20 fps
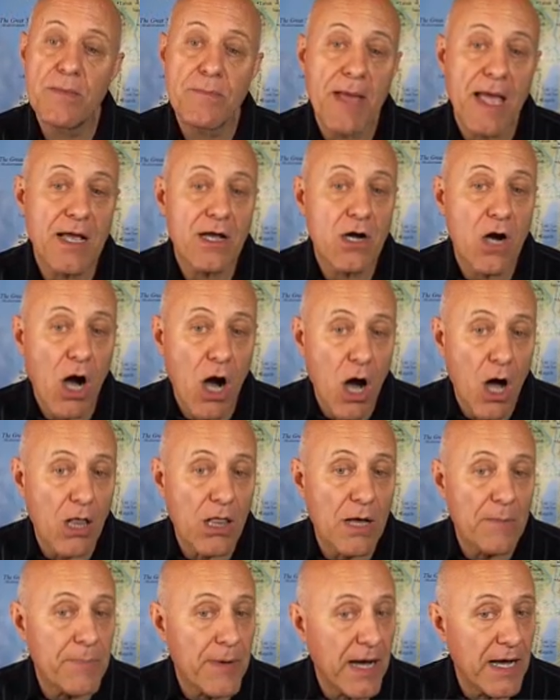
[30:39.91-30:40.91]
may call
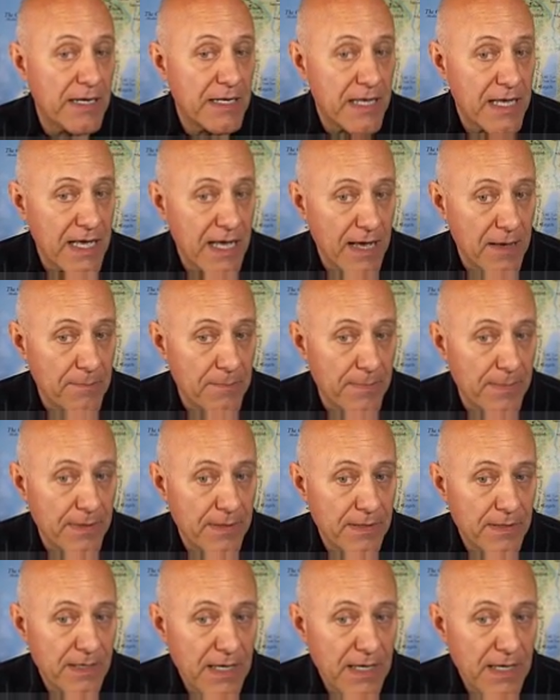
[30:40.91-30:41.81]
upon him.